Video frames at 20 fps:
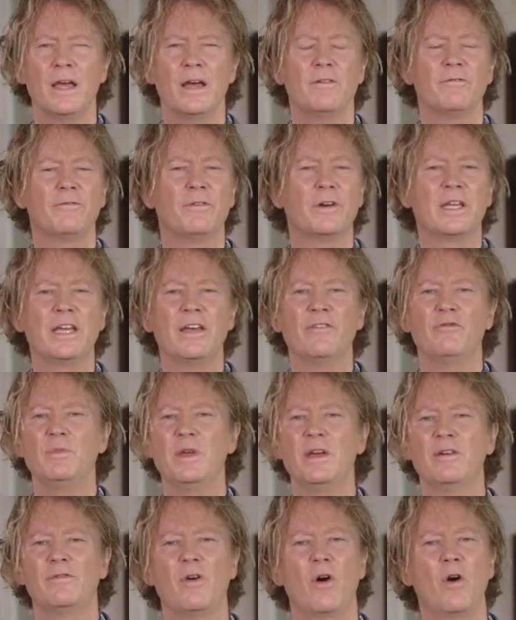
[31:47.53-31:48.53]
Forgive
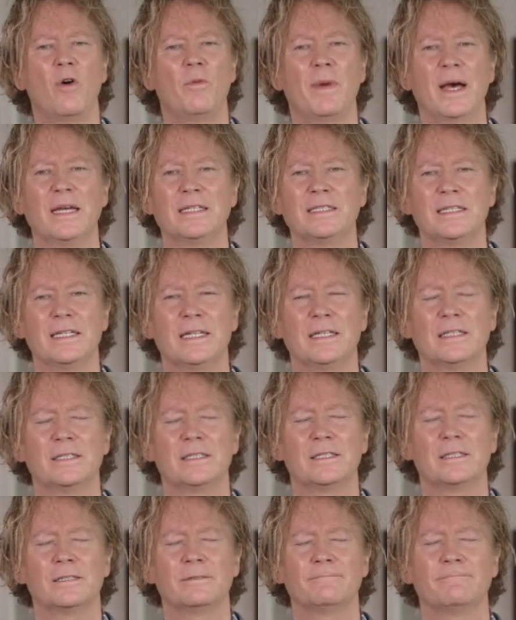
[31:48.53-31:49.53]
me of all my
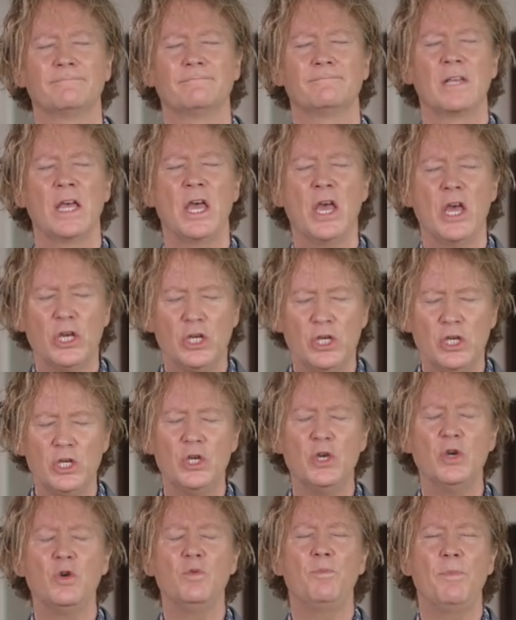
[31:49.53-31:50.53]
sins.
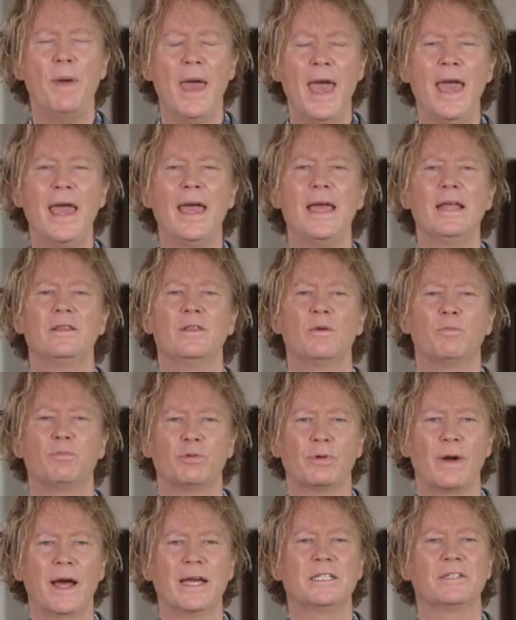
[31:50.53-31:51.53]
You paid the
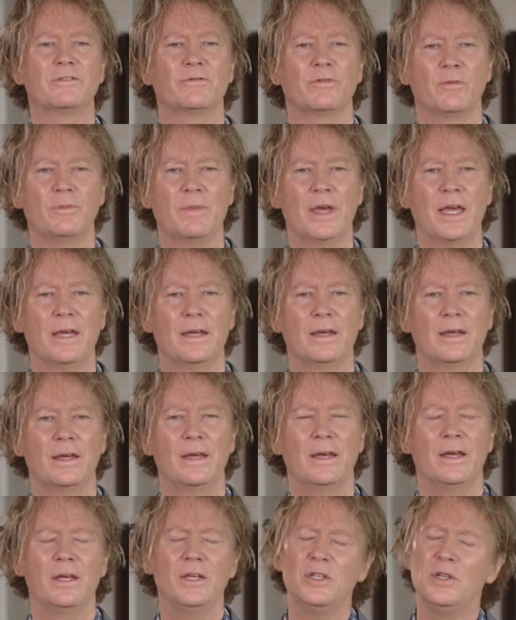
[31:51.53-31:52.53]
price for me.
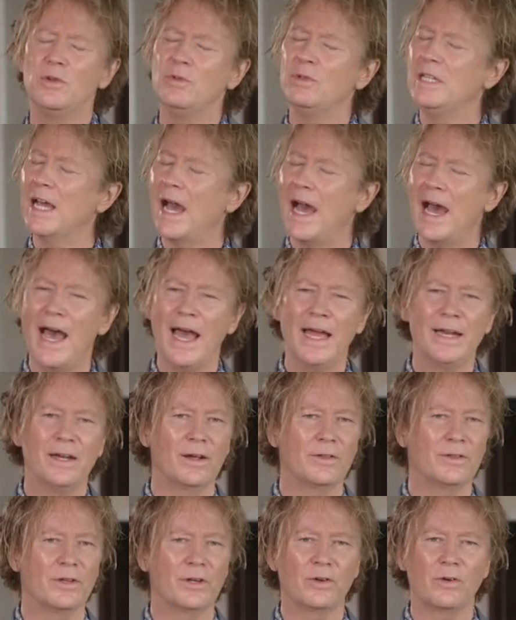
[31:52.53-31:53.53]
You died
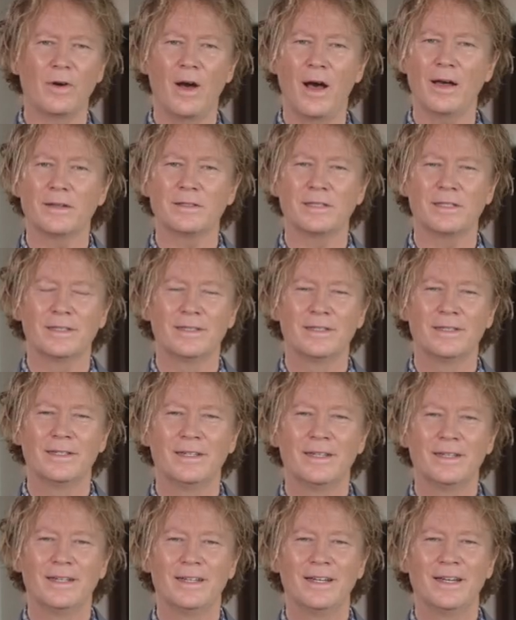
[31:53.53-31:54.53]
on the cross.
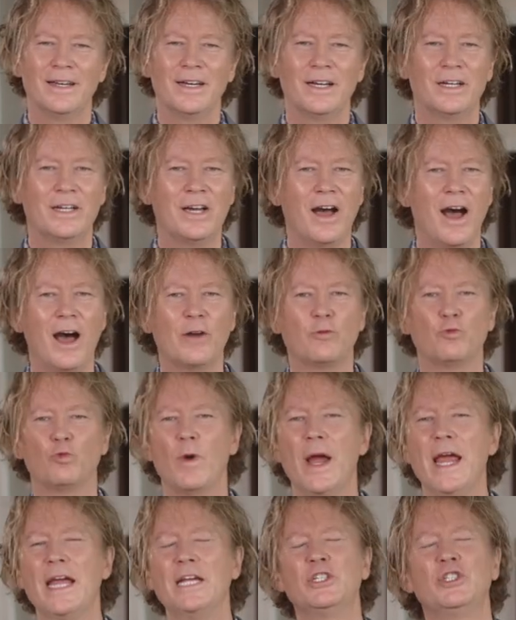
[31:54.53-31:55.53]
God
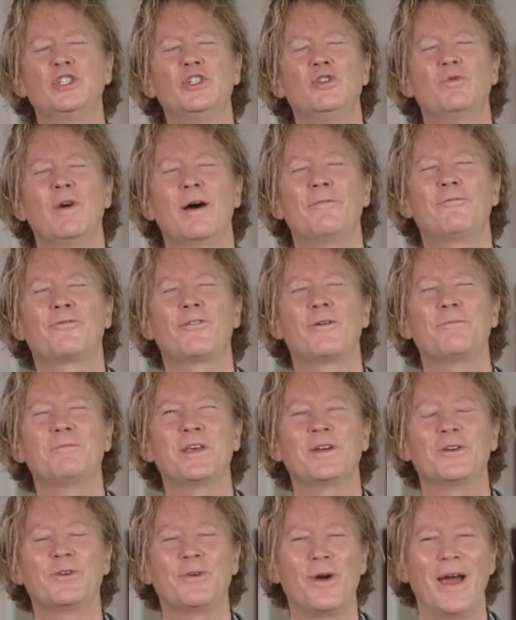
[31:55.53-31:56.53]
raised you up from
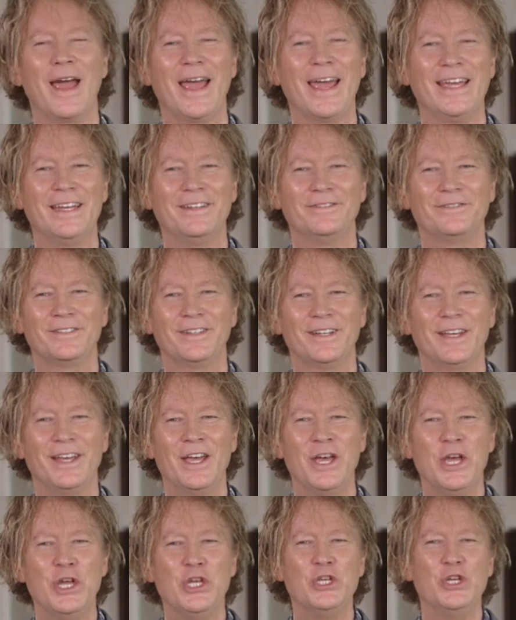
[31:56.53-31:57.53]
the grave.
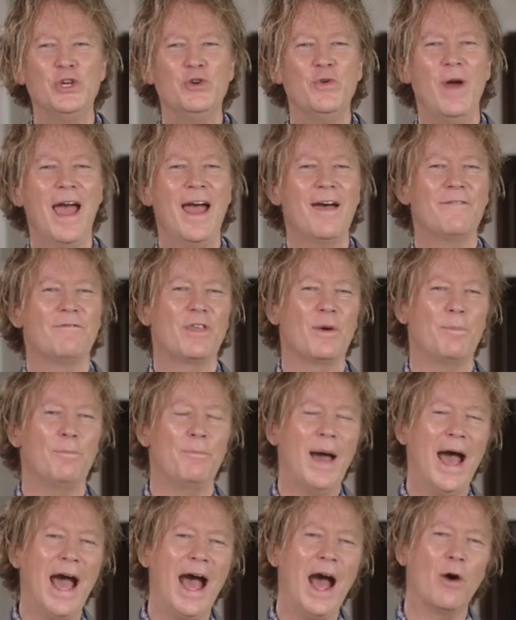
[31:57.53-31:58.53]
You have the
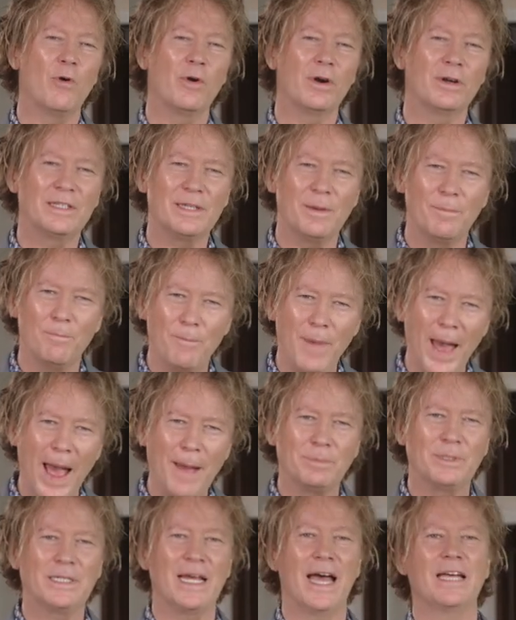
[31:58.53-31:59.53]
power to
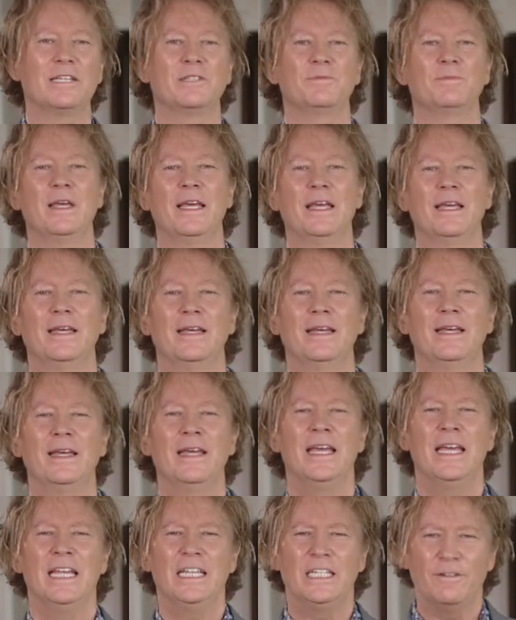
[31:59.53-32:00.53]
baptize me,
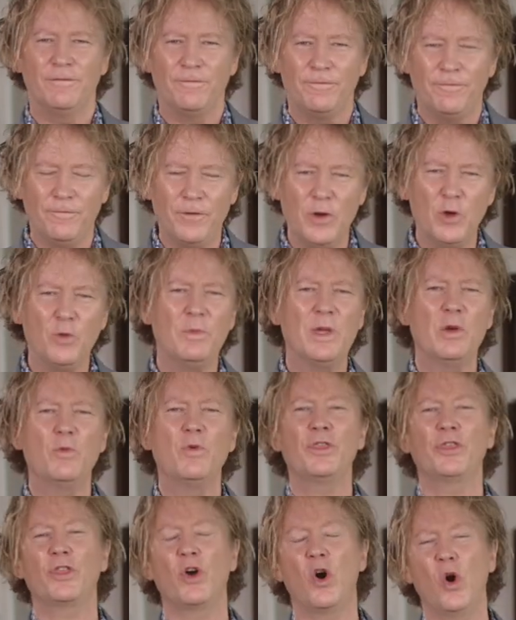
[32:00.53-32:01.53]
to fill me
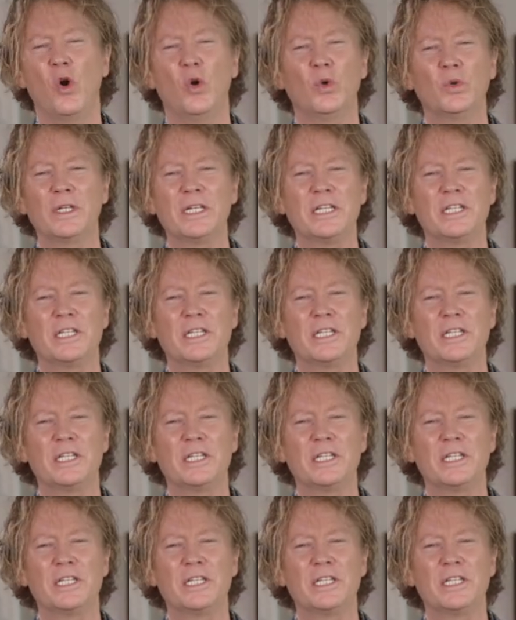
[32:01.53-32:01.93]
with the Holy